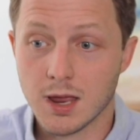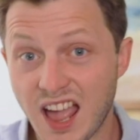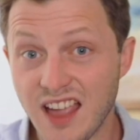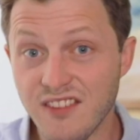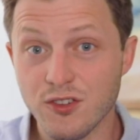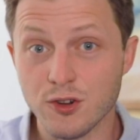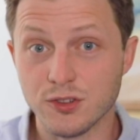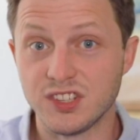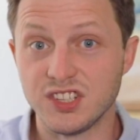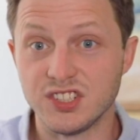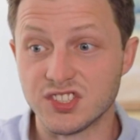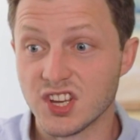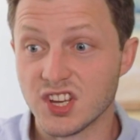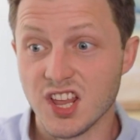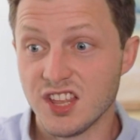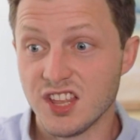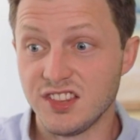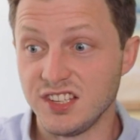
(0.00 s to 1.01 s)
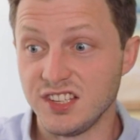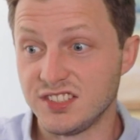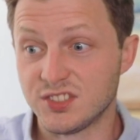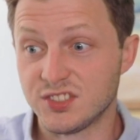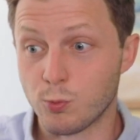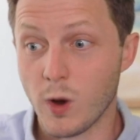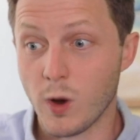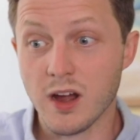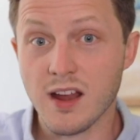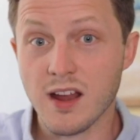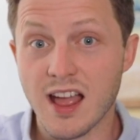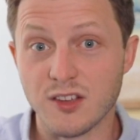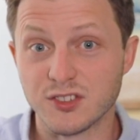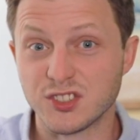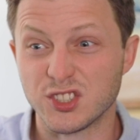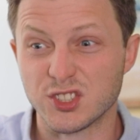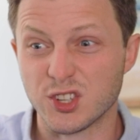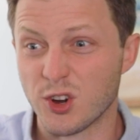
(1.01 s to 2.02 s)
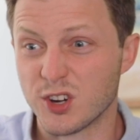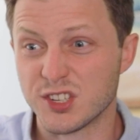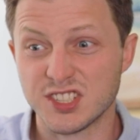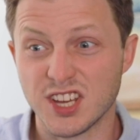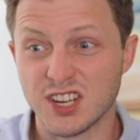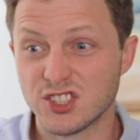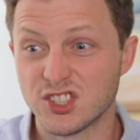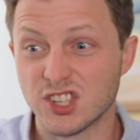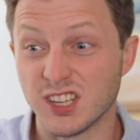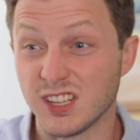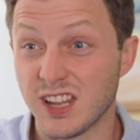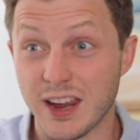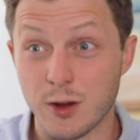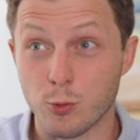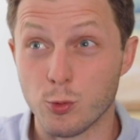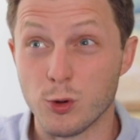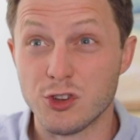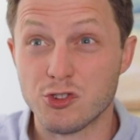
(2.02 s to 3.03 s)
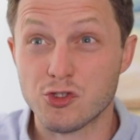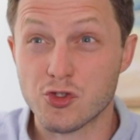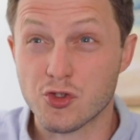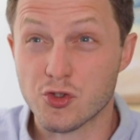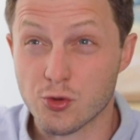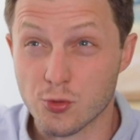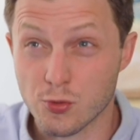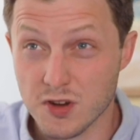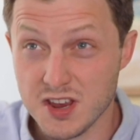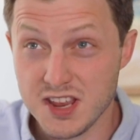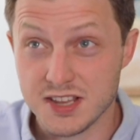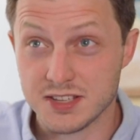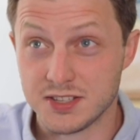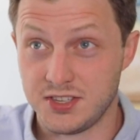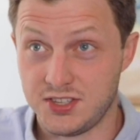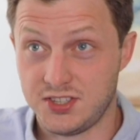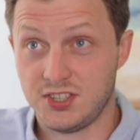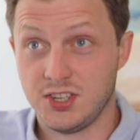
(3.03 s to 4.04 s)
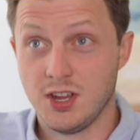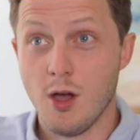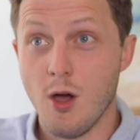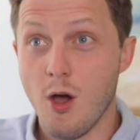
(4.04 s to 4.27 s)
I've heard these warehouses are essentially like retreats,